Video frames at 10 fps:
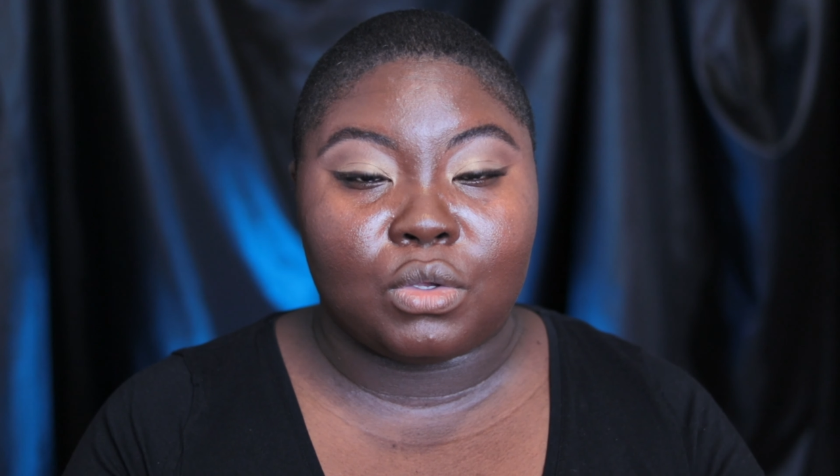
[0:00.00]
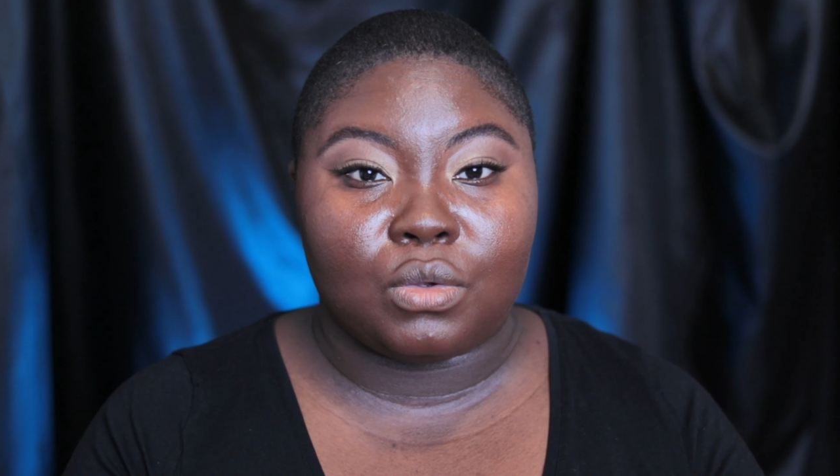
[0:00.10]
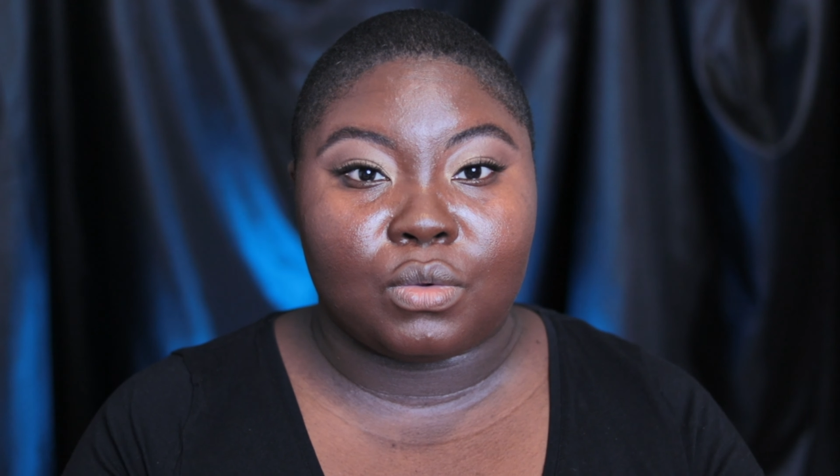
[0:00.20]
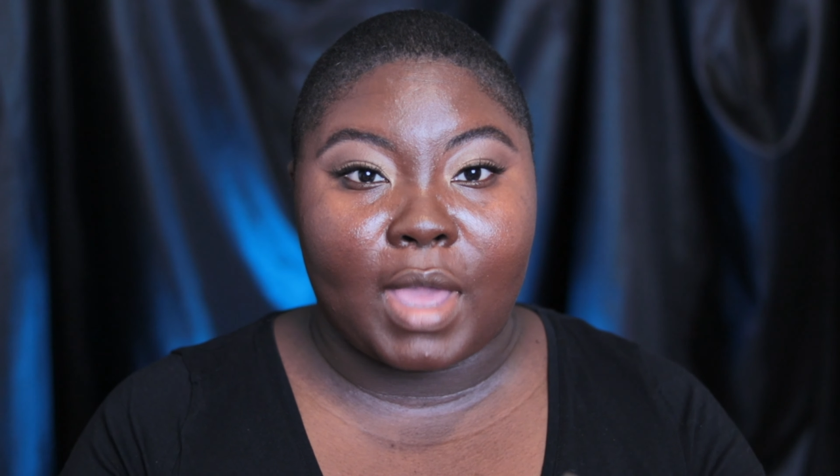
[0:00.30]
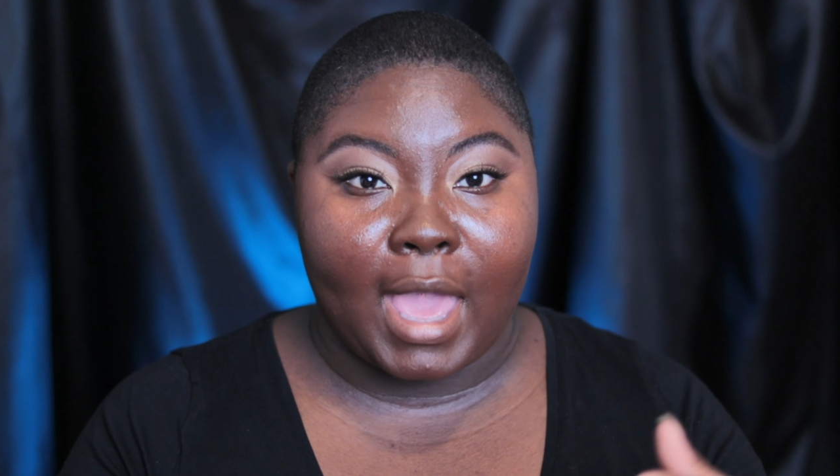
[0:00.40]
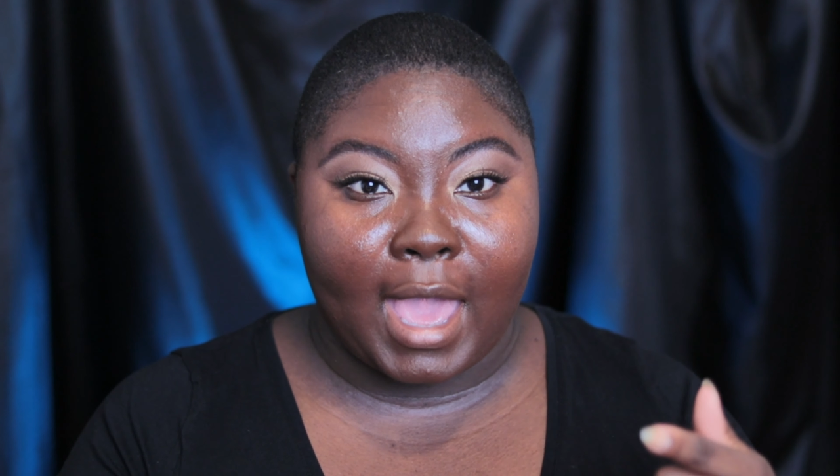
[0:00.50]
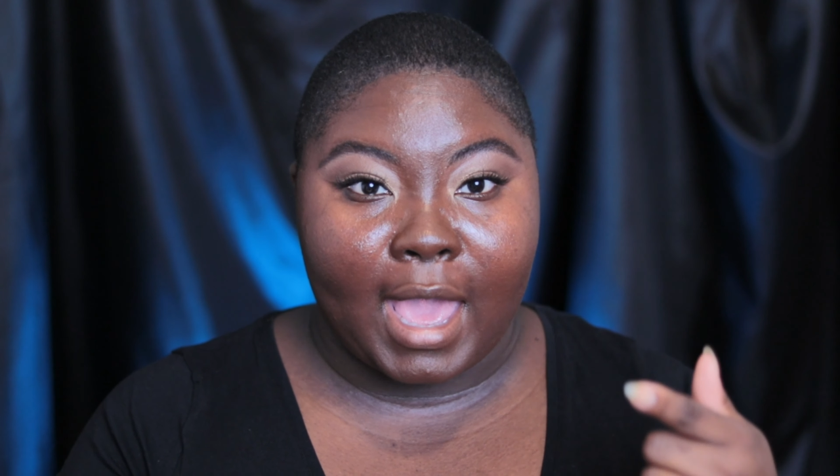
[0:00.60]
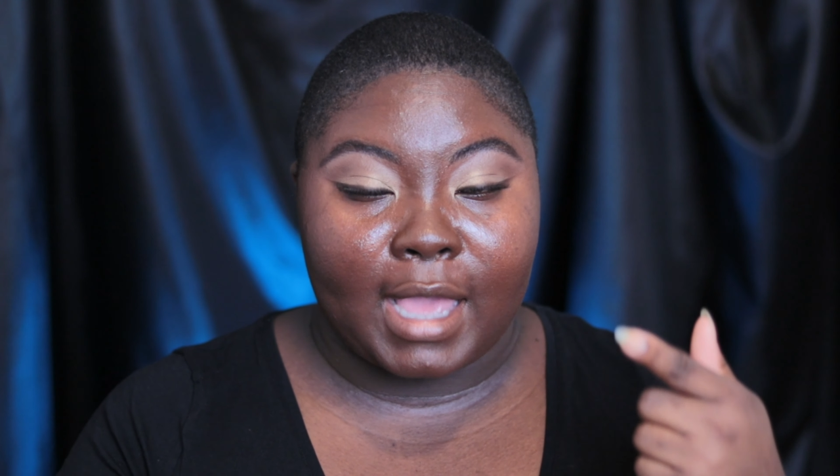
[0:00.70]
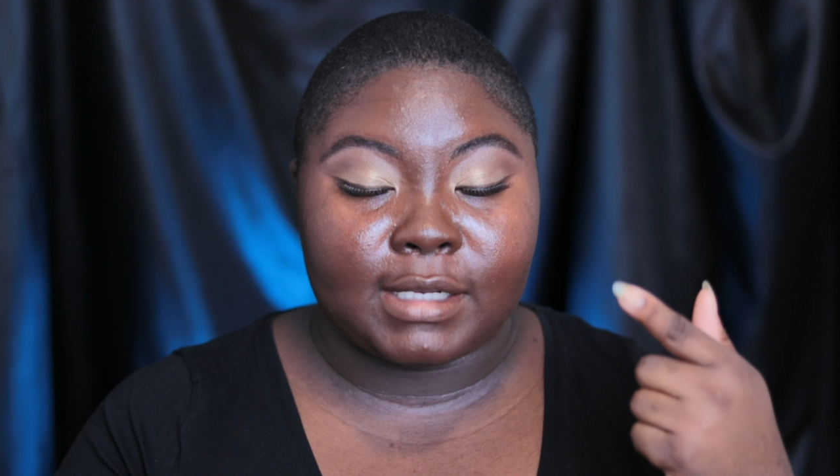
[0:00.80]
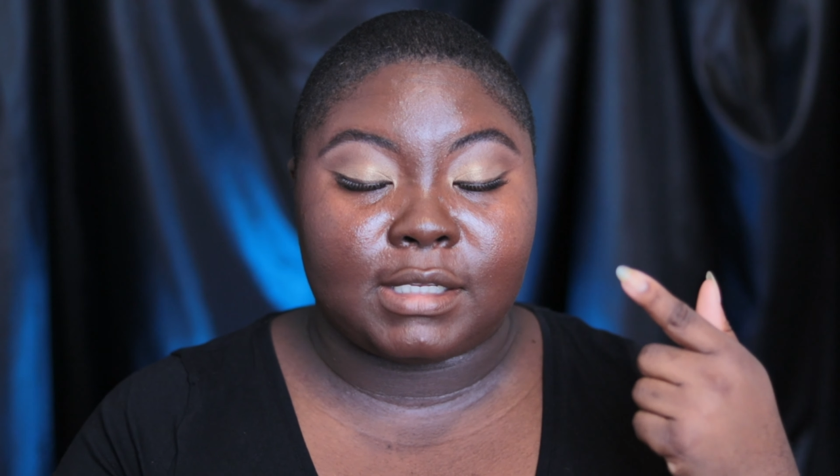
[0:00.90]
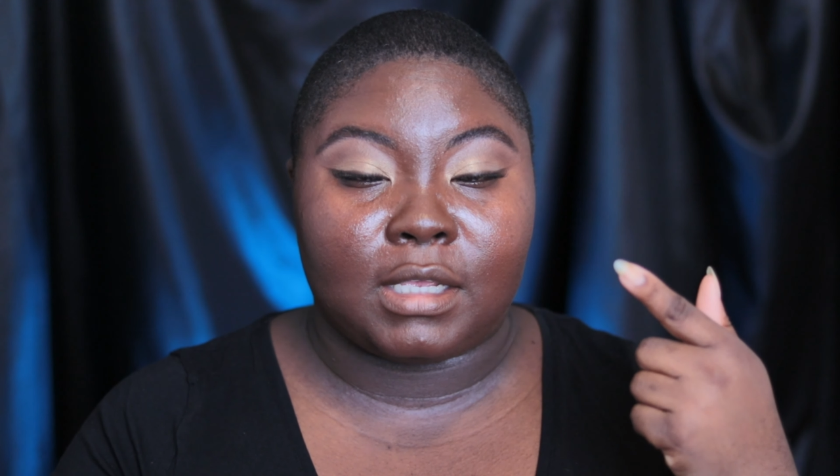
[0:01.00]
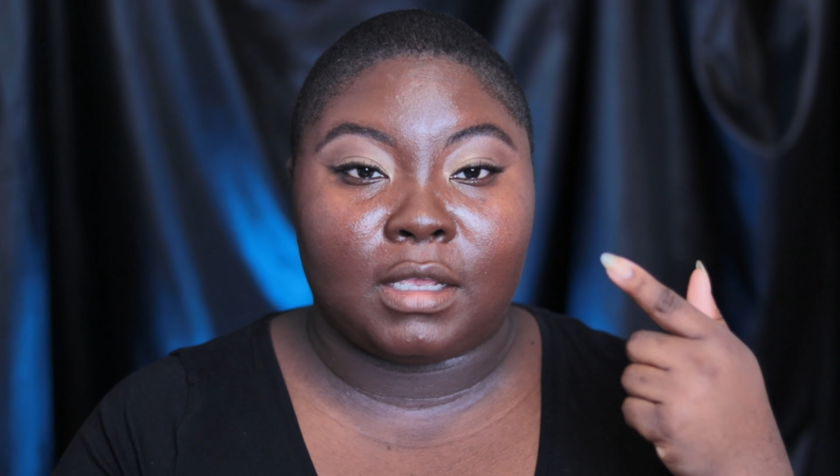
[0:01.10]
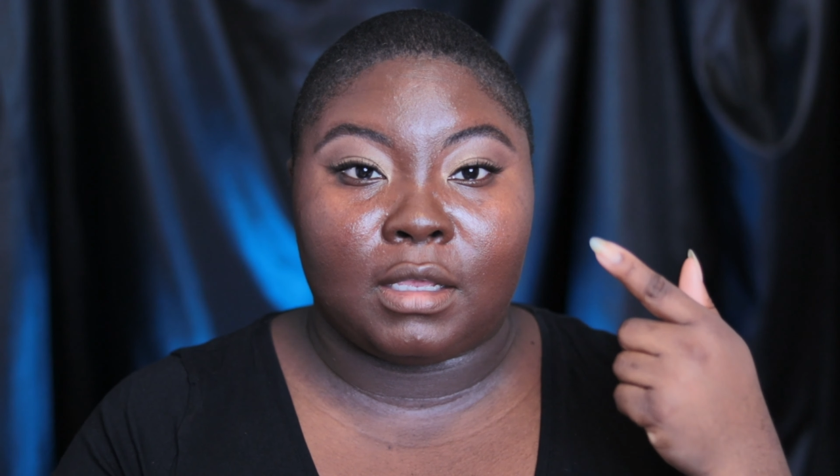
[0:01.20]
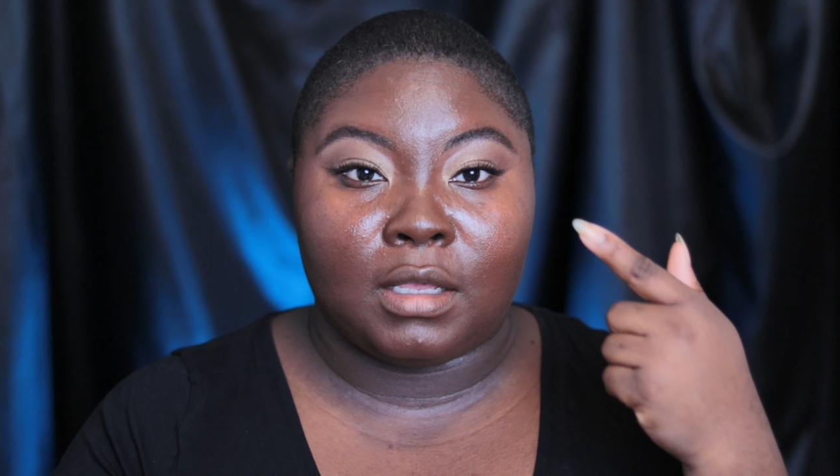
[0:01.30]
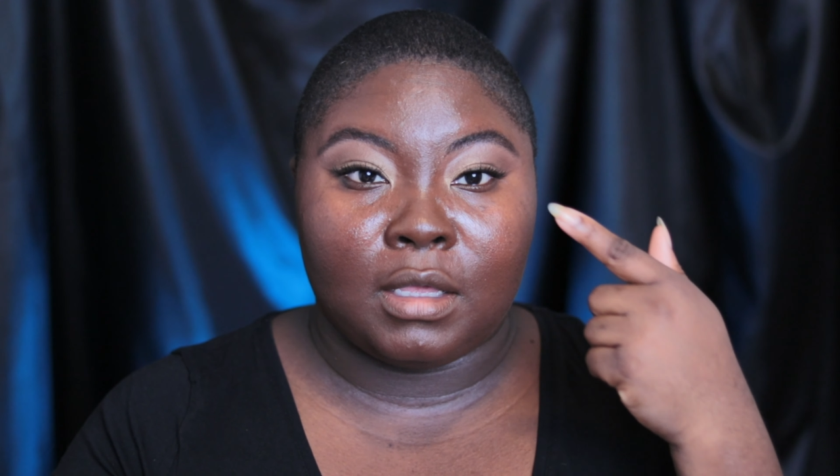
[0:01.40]
to add
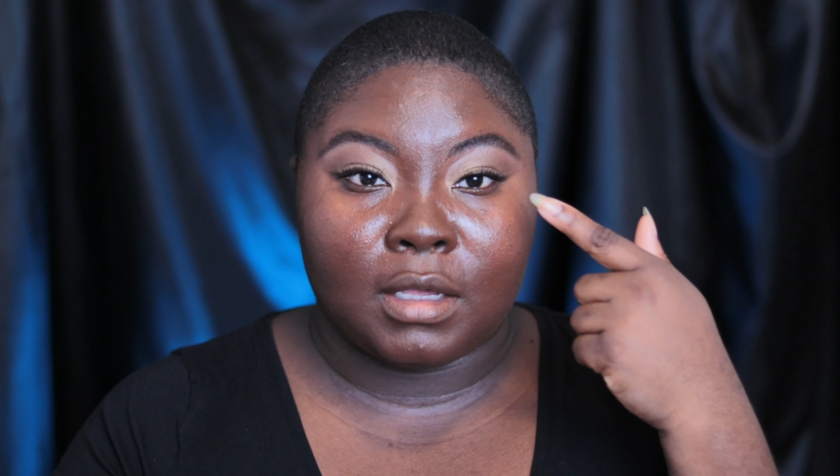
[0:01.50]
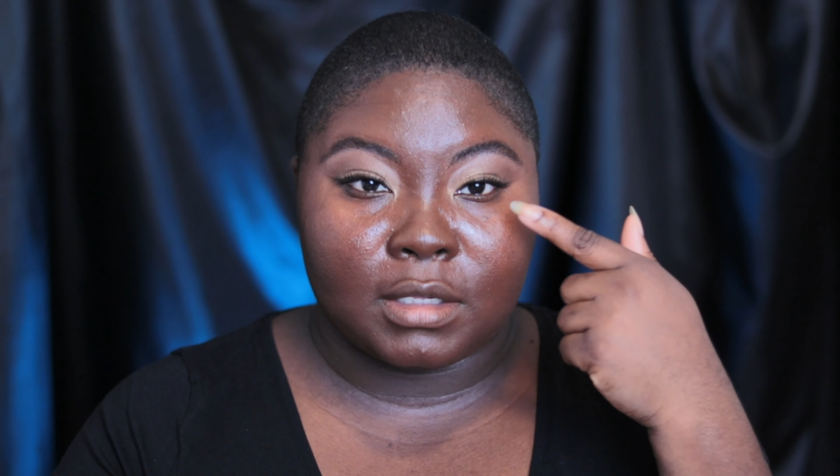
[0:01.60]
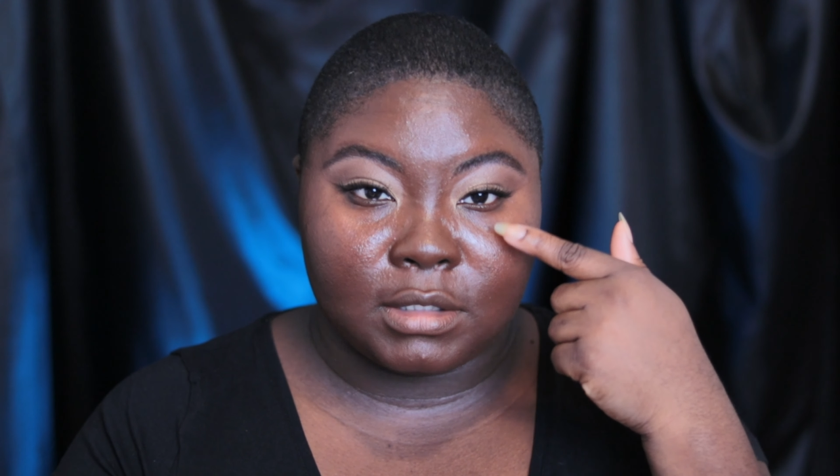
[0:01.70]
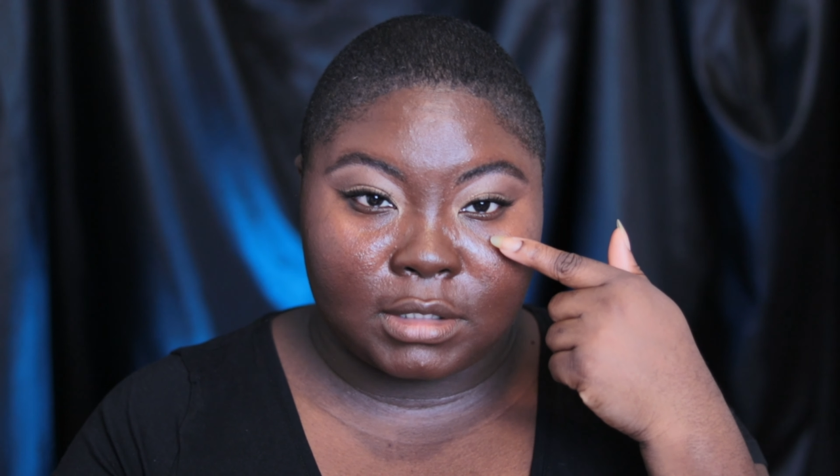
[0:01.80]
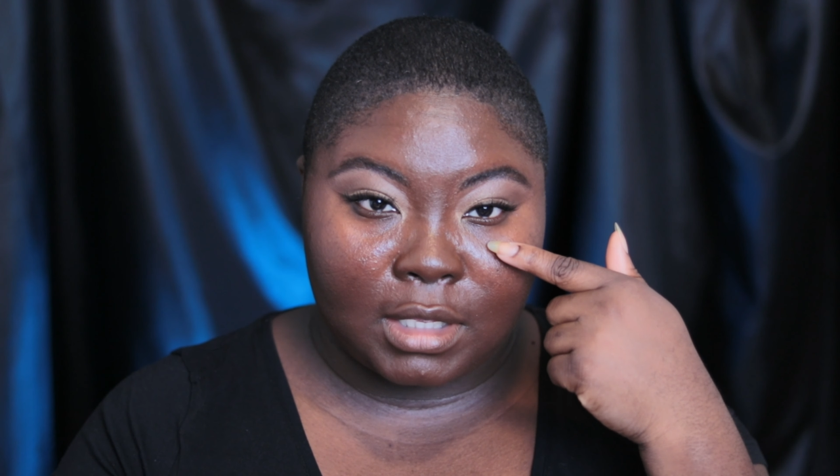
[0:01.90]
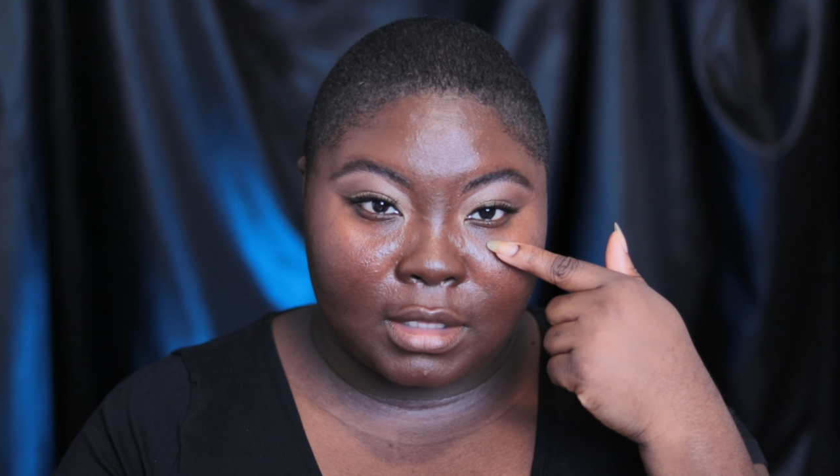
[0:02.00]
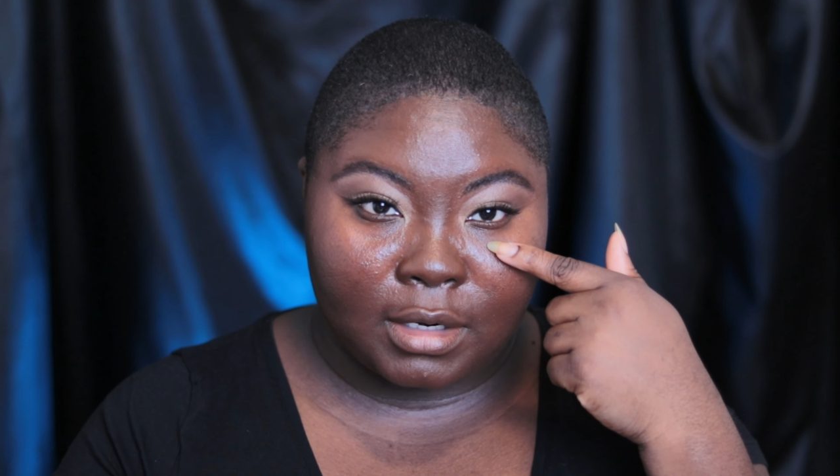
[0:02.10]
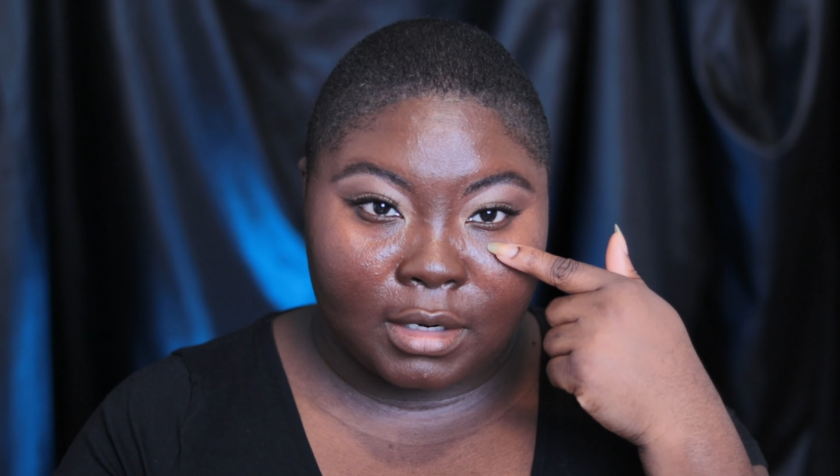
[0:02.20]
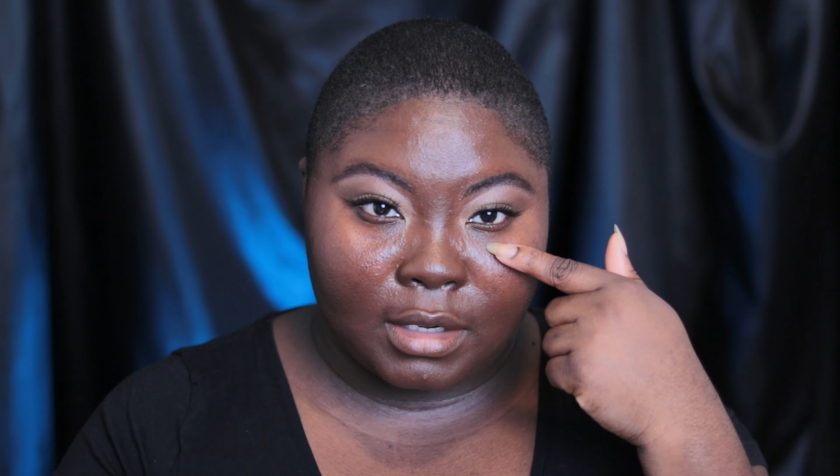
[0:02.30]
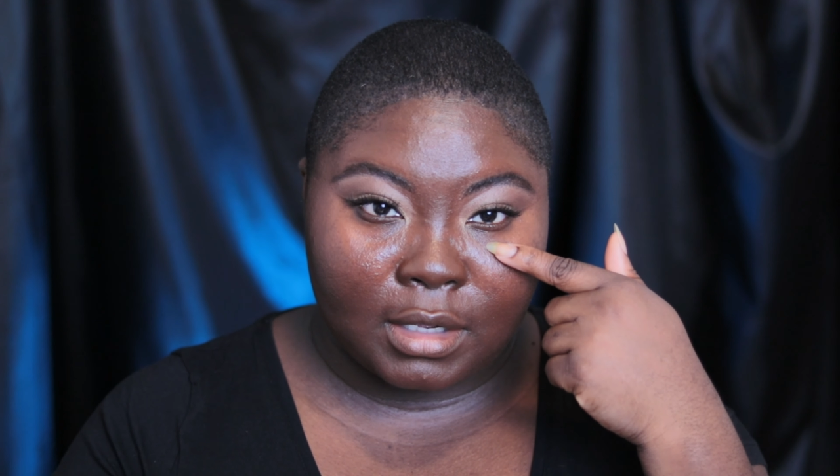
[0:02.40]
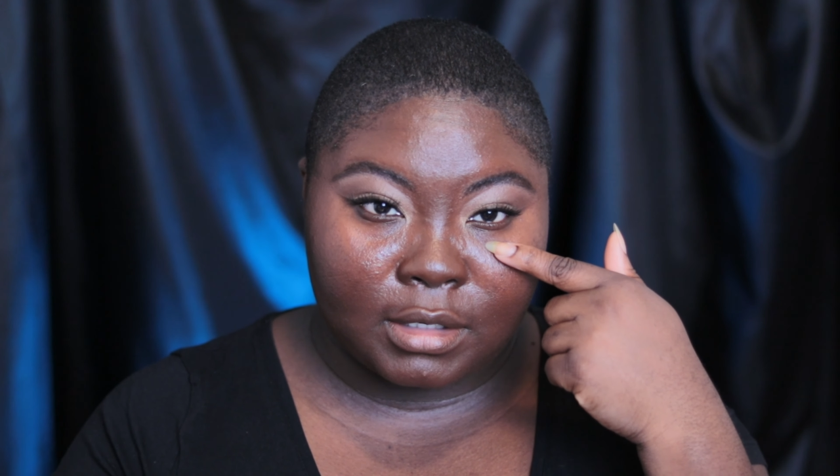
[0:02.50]
concealer